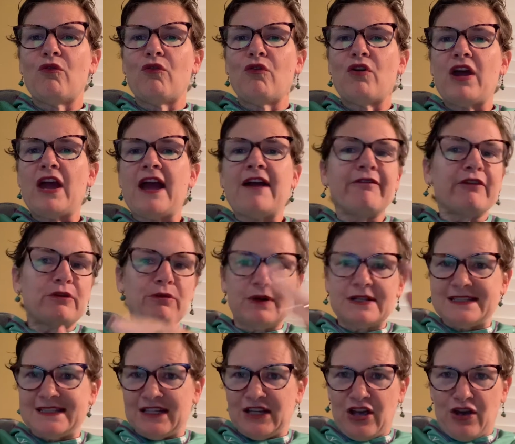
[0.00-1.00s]

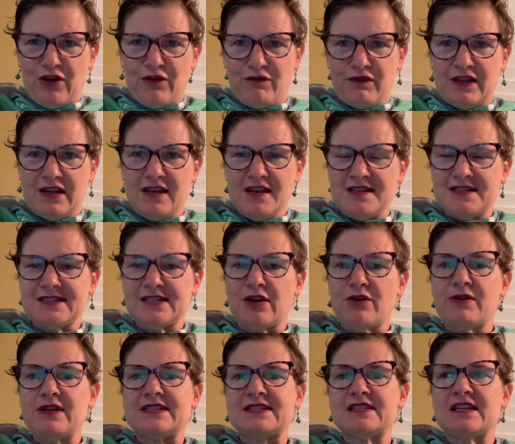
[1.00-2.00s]
everyone's in COVID, so
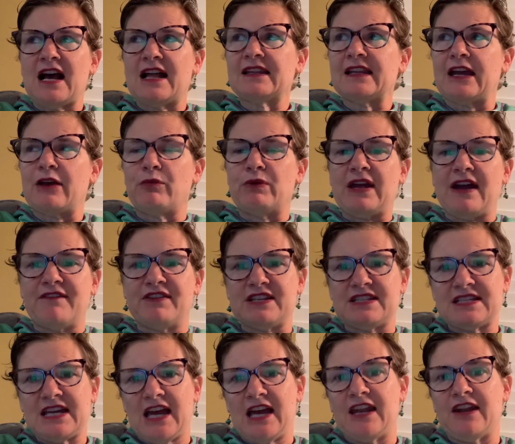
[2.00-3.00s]
it's not like we have a
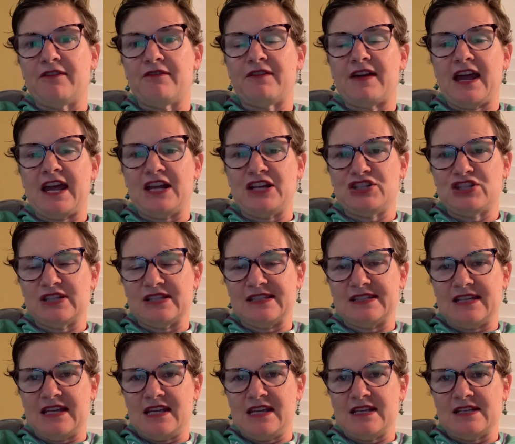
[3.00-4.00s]
ton of
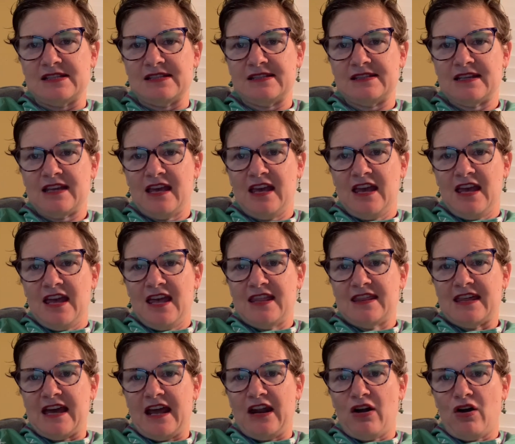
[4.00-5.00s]
agencies
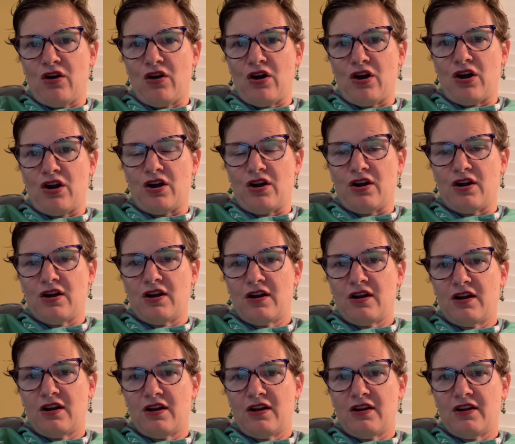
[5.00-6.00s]
that are
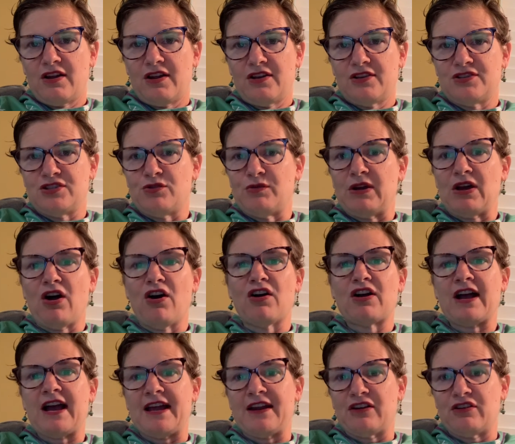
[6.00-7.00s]
doing all
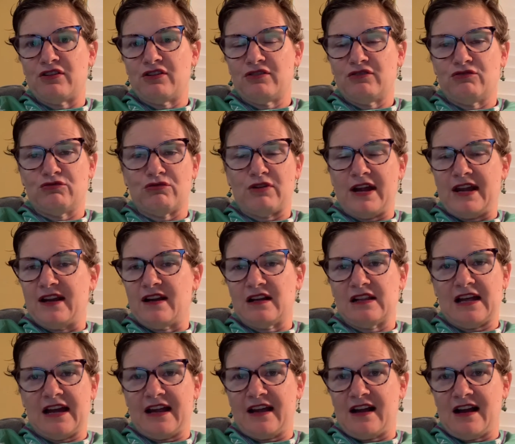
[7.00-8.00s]
kind of great
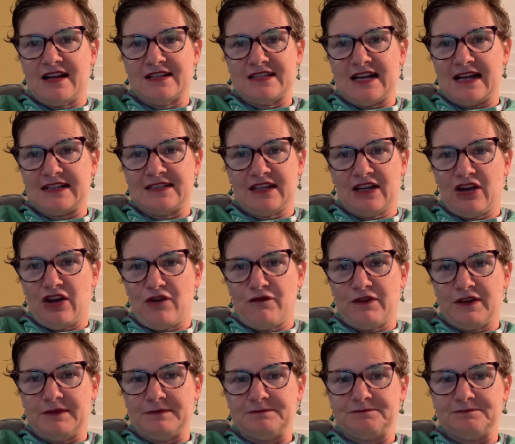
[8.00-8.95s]
client contact in COVID.